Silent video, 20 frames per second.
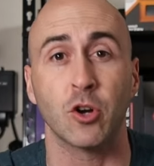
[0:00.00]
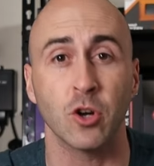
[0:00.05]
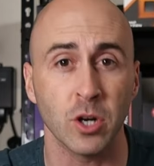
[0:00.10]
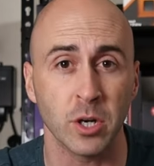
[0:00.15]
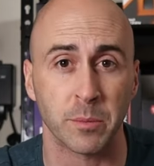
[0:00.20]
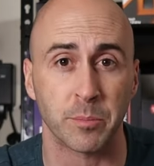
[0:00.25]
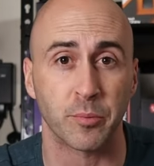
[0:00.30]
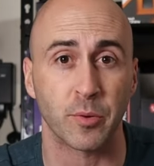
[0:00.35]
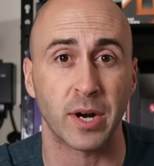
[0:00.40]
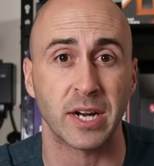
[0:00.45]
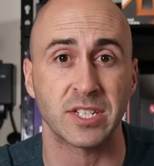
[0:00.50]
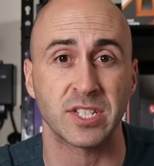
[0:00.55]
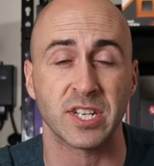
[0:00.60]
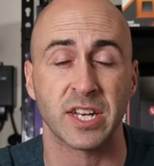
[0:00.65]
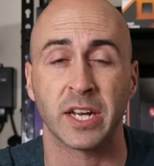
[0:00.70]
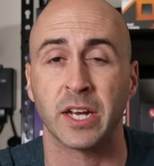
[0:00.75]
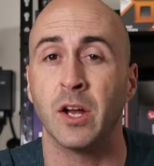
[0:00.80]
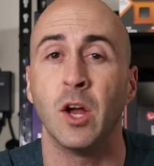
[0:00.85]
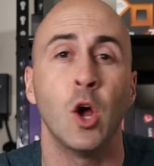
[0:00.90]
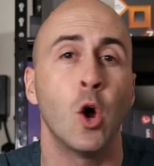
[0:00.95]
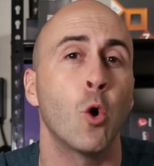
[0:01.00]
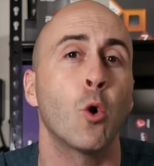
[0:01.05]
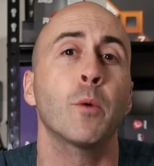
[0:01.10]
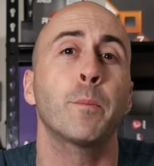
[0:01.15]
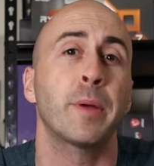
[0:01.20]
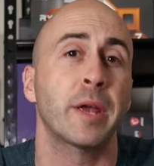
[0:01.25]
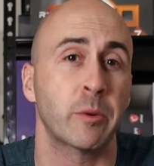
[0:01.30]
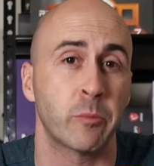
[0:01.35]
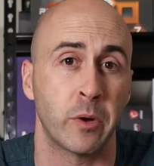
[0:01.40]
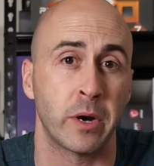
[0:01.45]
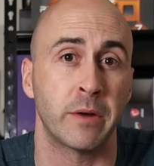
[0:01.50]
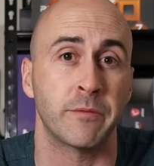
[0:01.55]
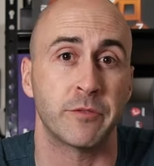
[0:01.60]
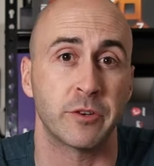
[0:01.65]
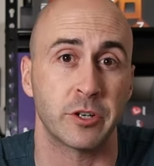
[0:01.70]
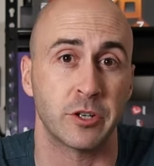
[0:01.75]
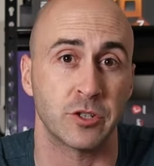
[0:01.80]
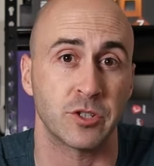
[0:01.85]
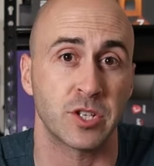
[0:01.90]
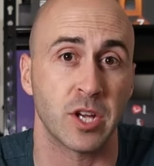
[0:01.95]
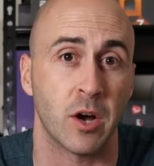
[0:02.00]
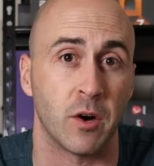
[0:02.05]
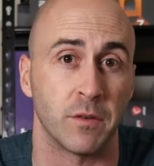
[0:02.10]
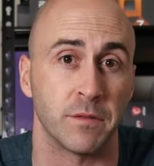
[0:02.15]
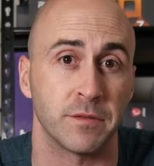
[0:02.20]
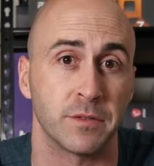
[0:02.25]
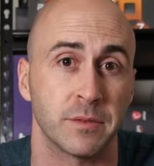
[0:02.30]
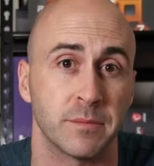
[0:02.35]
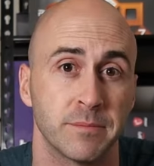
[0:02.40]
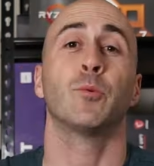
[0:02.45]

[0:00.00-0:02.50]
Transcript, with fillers: current pricing or pick one up for yourself.